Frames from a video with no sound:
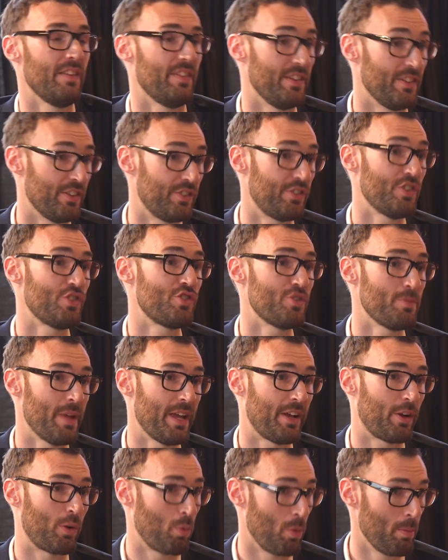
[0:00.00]
the decision
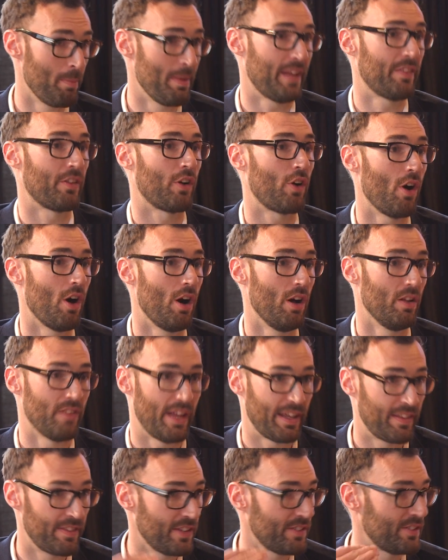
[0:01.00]
maker will make the call.
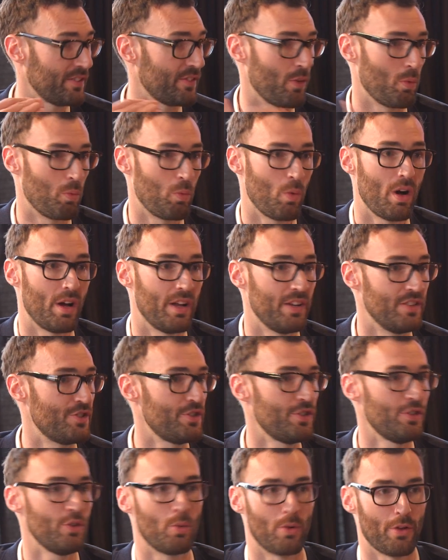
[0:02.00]
Like, this is the 1,
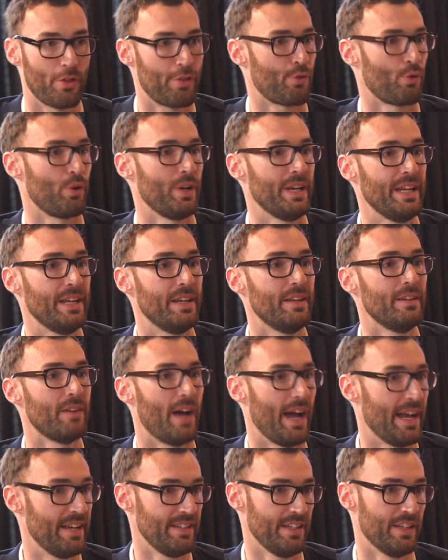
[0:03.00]
2, or 3
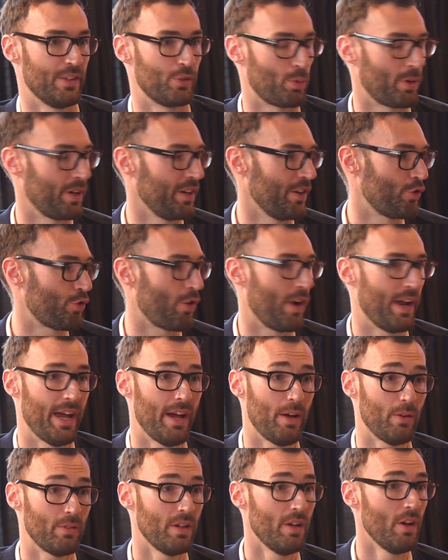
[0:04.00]
ideas we're going to try
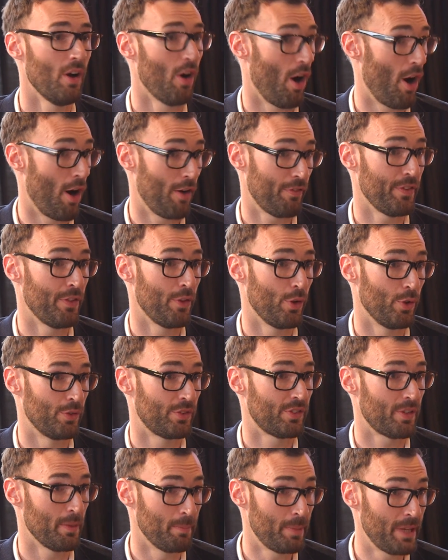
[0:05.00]
out. Often those
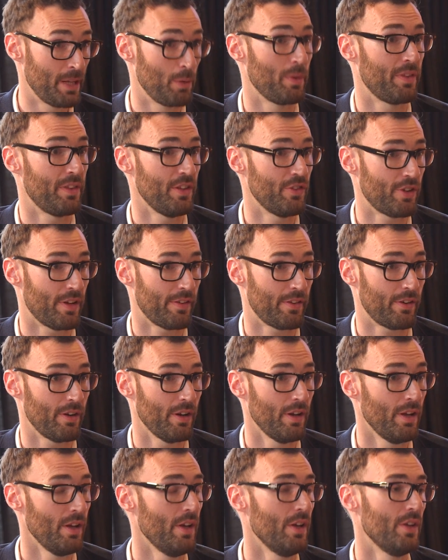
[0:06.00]
compete with each other.
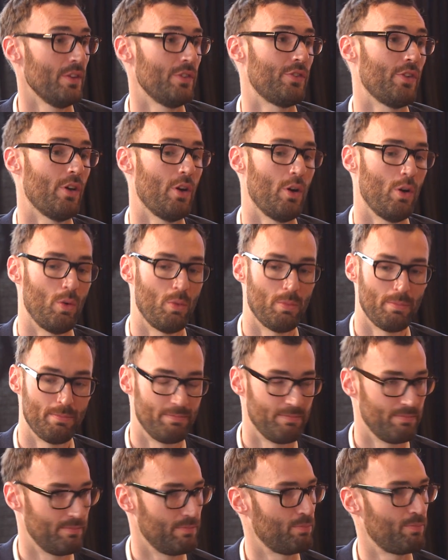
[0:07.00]
So
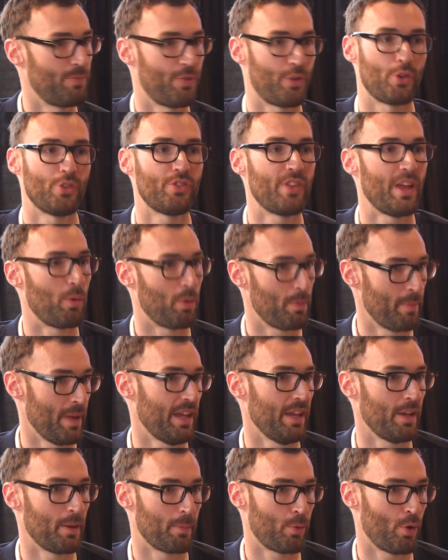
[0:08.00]
Thursday we're
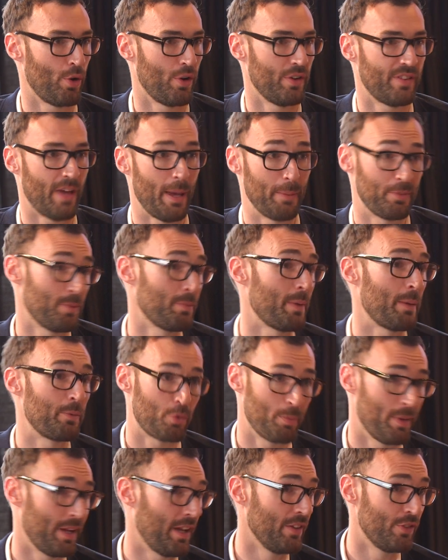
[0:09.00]
making a prototype. Sometimes
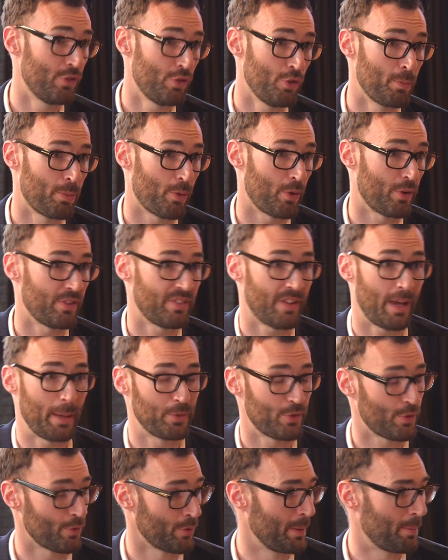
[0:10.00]
we're making 2
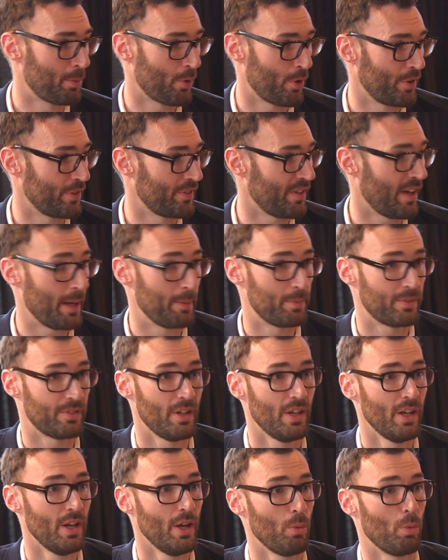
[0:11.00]
prototypes, 3 prototypes.
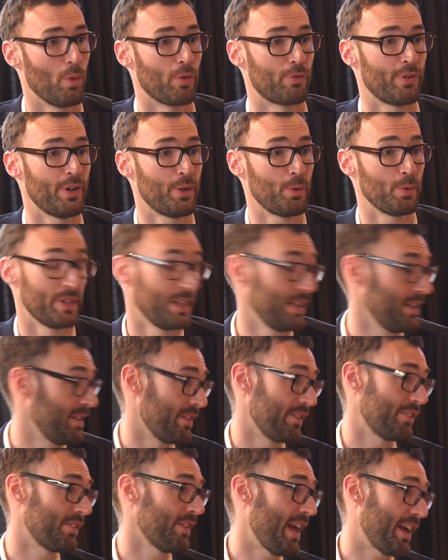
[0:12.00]
Well, frequently in
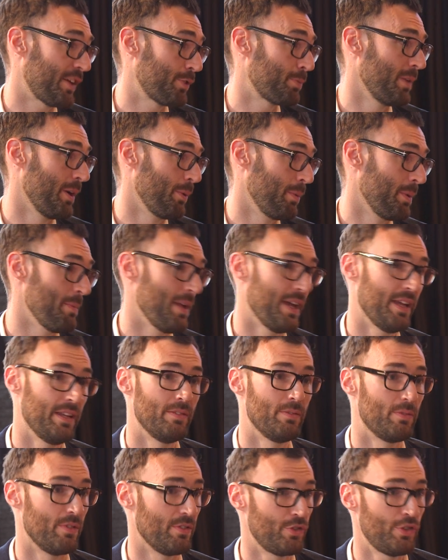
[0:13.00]
the Slack sprint we
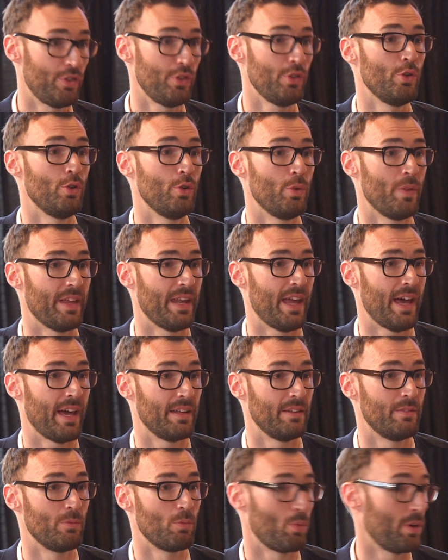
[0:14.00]
made 2
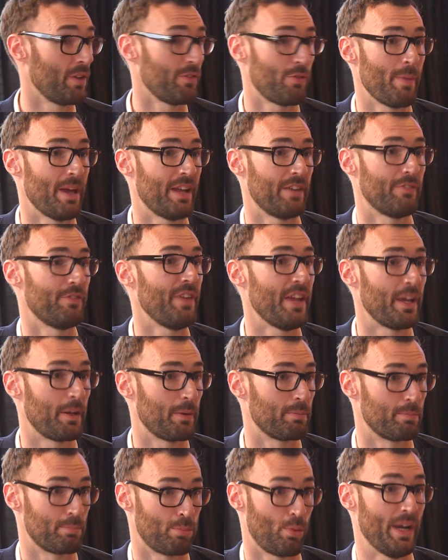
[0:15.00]
that one of them had a fake
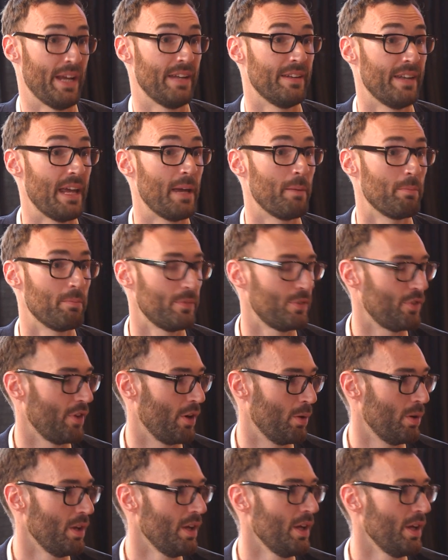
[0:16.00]
brand name. So